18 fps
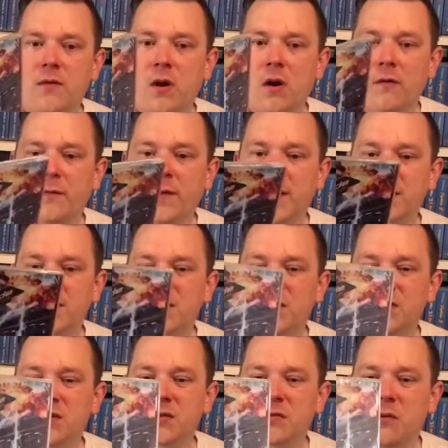it. I think it's
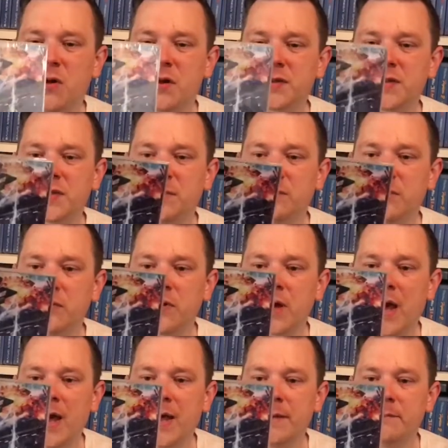because it's quite a simple
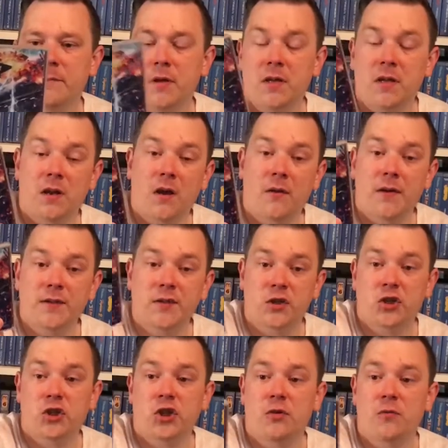game, but you know, it's
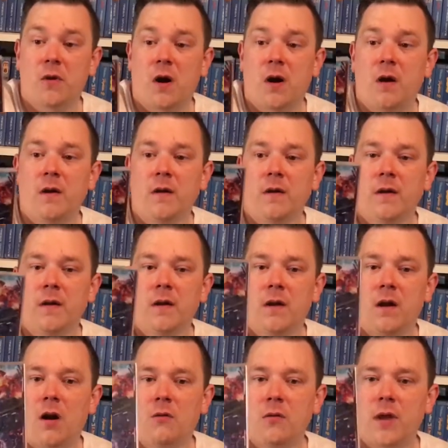a shooter.
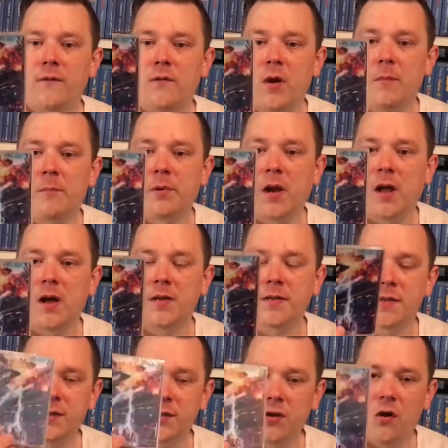I'll give it a
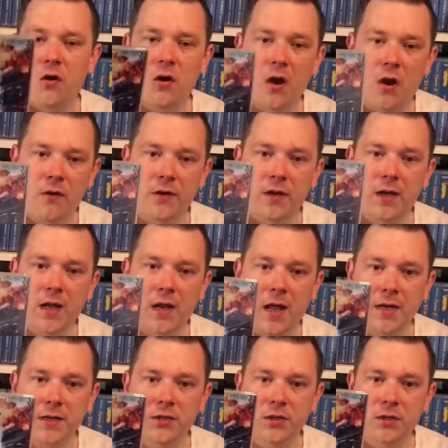blast. It's got to go in the
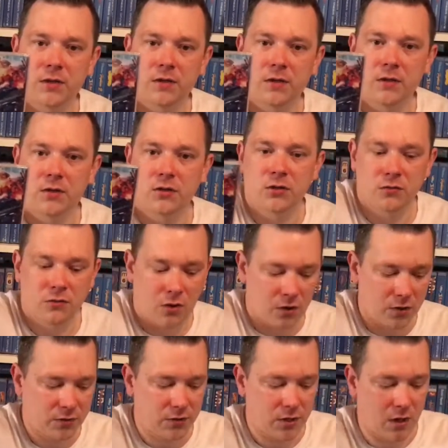collection because you
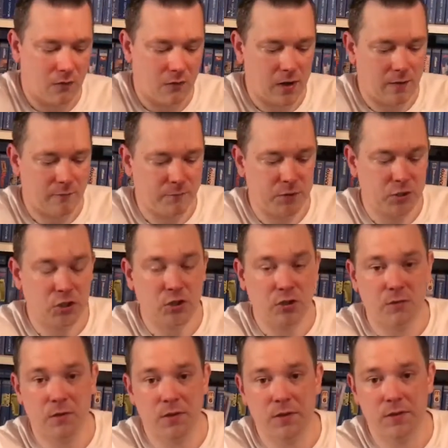guys know I love my
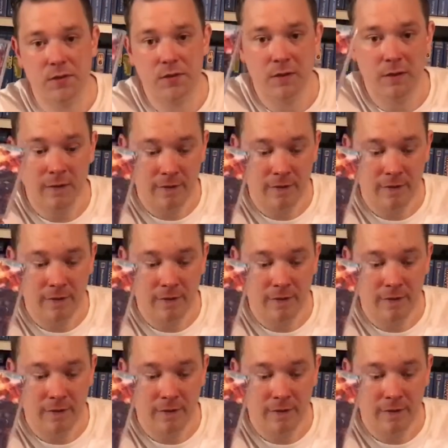shooters.